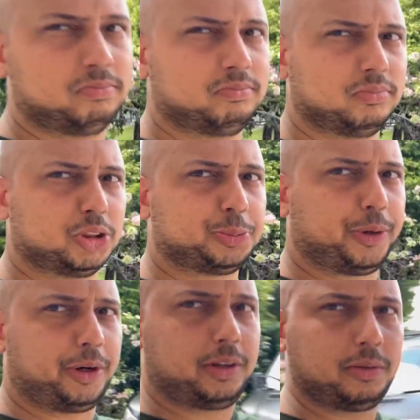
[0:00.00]
bull
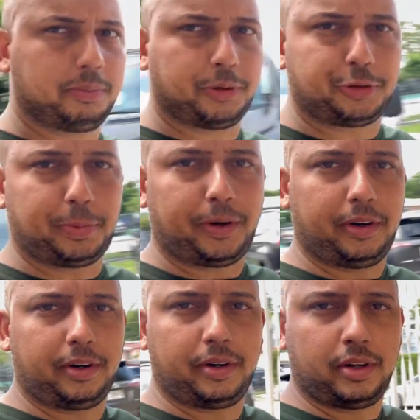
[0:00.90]
bar, push bar.
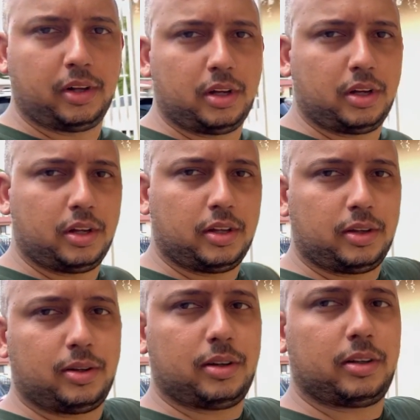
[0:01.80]

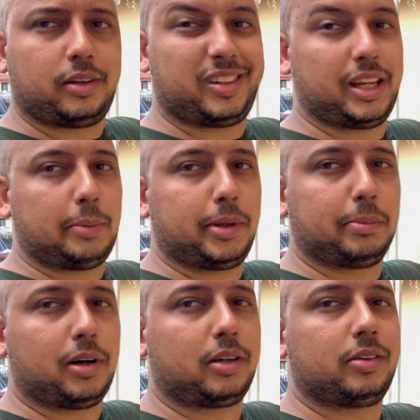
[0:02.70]
It's in that big
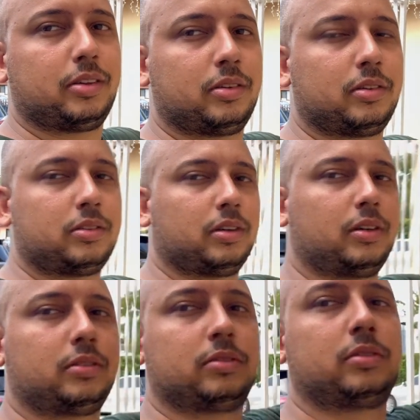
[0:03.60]
box, so
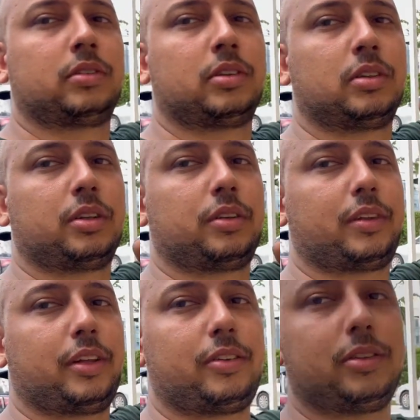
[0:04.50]

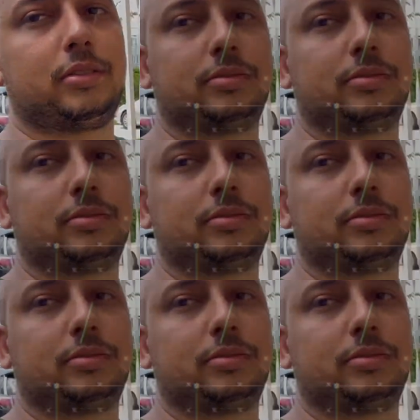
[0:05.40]
stay tuned.